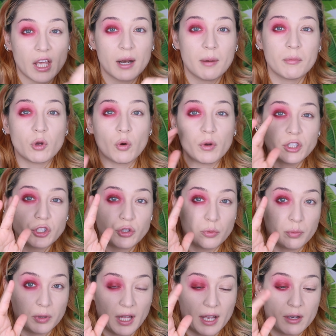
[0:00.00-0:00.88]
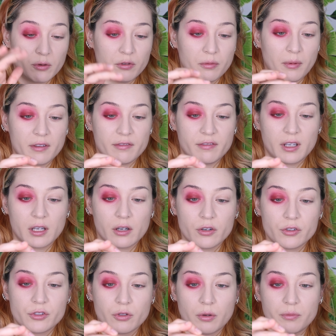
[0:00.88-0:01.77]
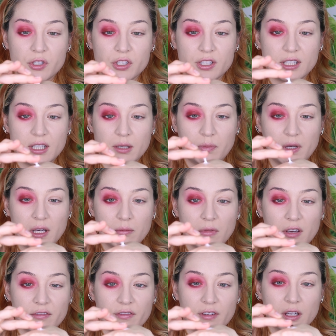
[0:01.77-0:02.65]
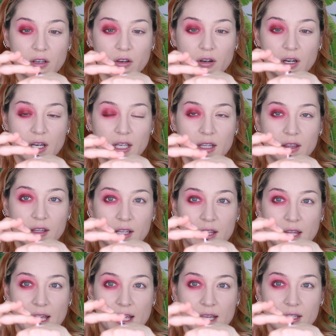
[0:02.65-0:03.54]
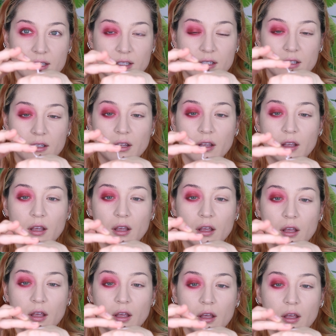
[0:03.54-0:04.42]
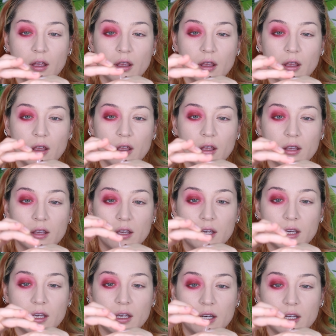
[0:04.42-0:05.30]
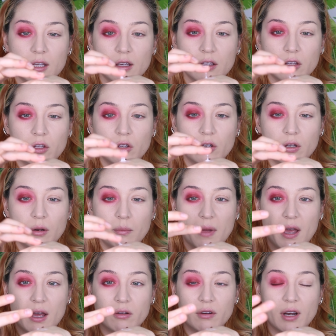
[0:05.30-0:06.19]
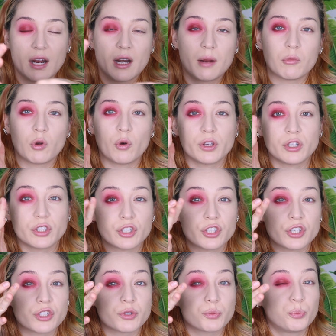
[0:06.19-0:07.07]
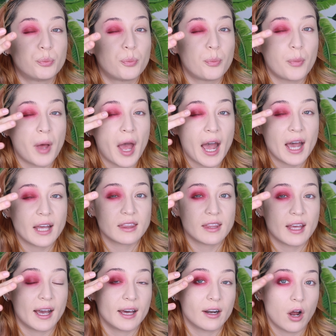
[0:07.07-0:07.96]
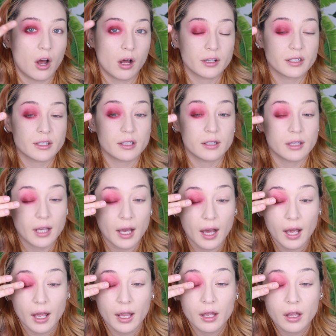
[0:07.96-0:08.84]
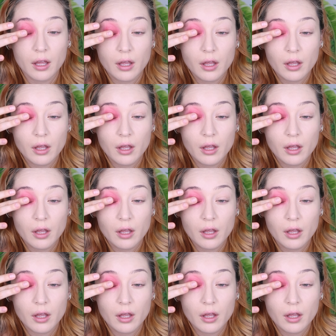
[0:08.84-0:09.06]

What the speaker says: and I'm going to apply it with my fingers. So I'm just dipping my finger in the glaze, getting a good amount, and I'm going to just pat that onto the eye.